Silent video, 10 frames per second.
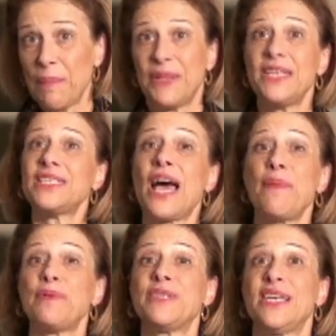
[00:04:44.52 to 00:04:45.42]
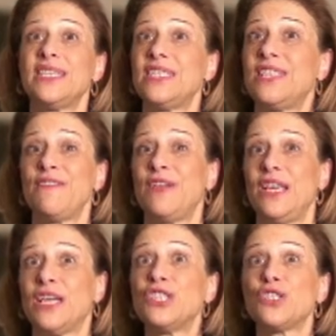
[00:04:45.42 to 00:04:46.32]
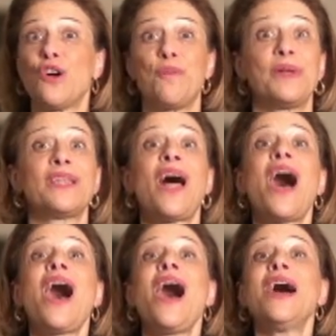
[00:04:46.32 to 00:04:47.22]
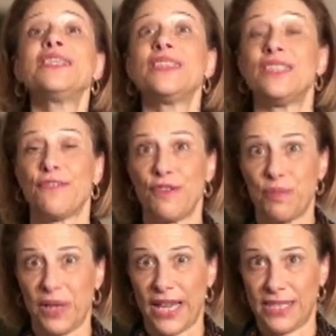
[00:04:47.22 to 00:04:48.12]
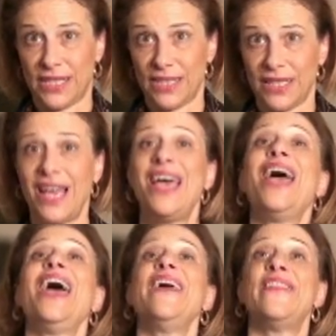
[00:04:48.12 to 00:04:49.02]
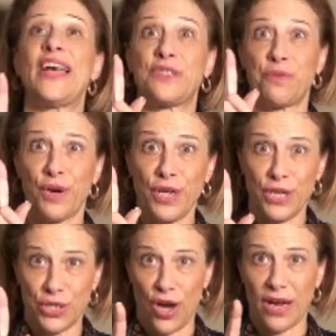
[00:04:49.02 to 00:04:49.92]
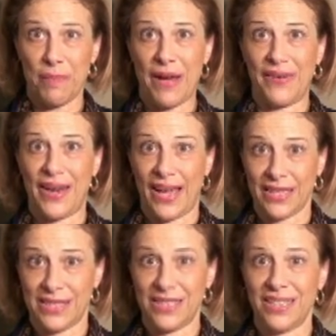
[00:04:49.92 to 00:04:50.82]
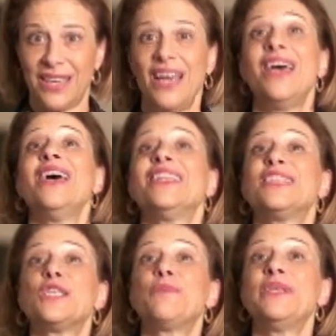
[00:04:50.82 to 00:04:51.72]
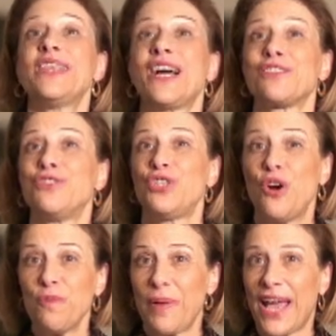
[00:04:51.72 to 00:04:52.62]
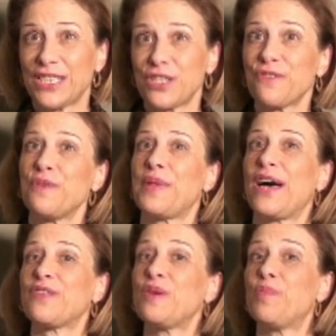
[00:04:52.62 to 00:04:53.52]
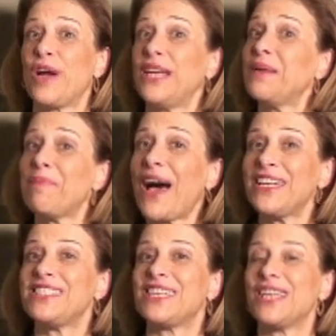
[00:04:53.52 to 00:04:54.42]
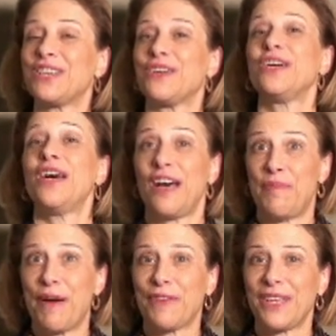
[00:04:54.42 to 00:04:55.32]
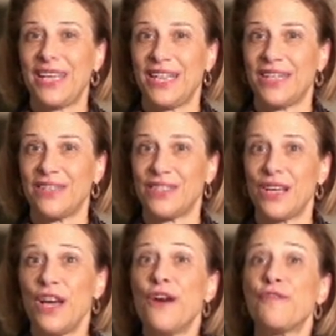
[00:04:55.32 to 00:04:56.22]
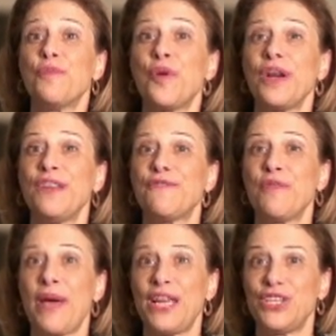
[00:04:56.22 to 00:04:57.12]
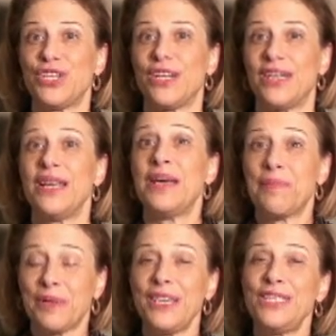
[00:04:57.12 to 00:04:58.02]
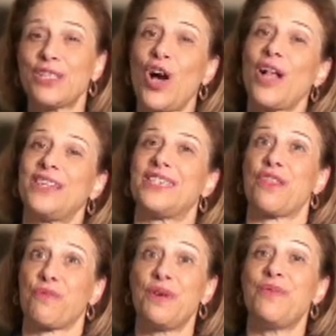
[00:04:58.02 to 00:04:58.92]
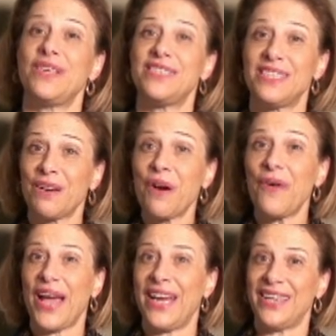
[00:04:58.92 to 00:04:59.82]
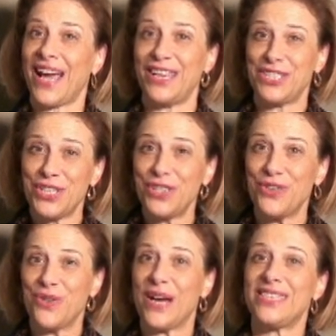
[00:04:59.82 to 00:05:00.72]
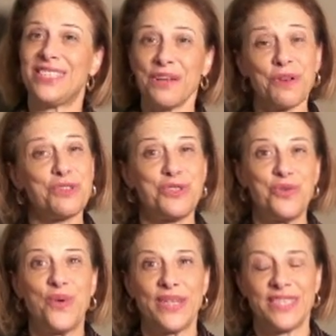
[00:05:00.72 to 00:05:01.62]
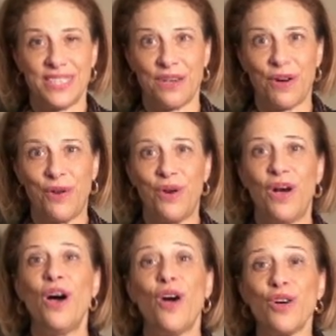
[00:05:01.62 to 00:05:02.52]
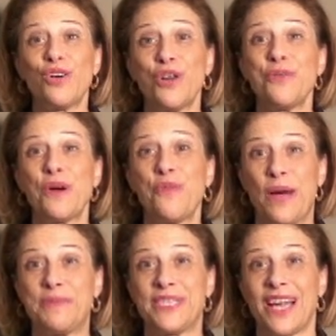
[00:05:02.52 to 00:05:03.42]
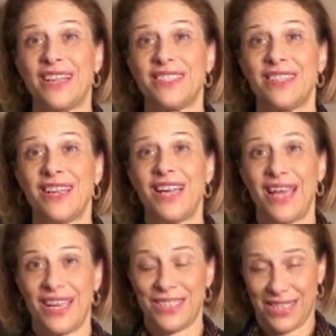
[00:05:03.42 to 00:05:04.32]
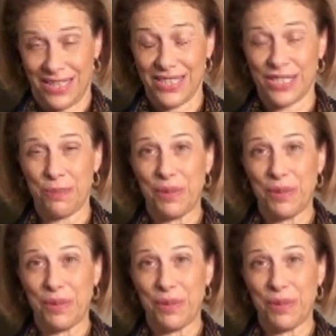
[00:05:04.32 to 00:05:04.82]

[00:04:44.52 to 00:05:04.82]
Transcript: But this hypersensitivity can show up in lots of different places, and that's what we're going to talk about next. This has been Dr. Joan Pastor from the Healthy Brain and Body Center of Beverly Hills. For more information, please call us at 310-892-0210 or go to our website as listed